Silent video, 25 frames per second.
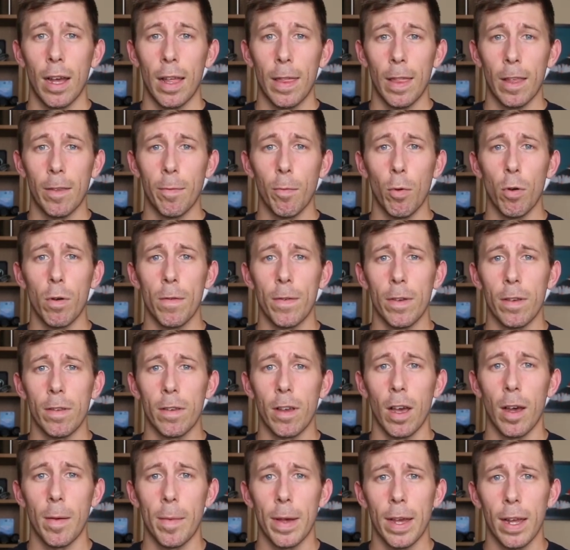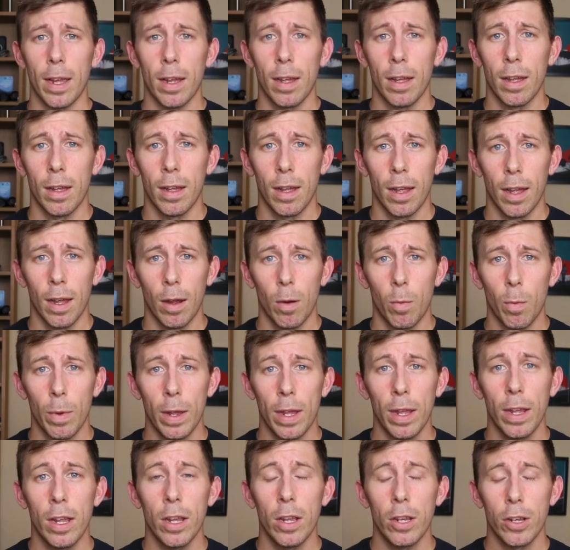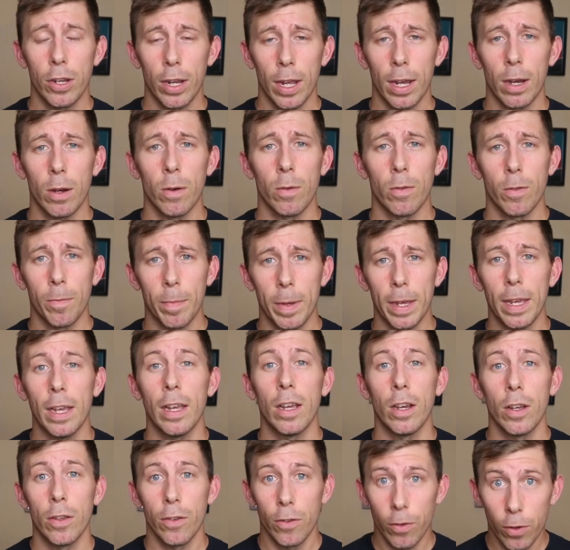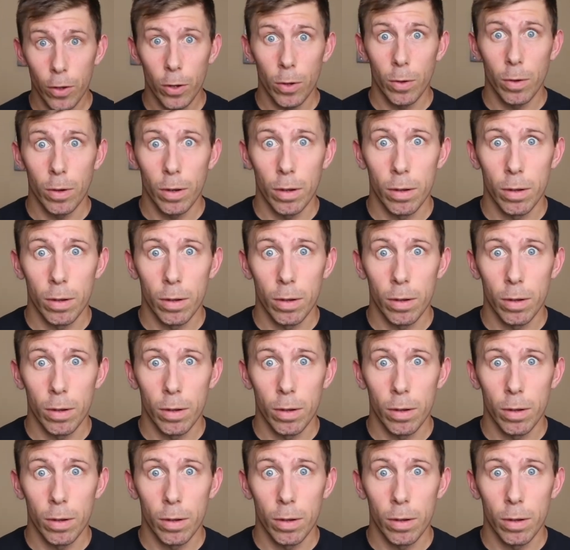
There's more reviews coming. We shall speak soon.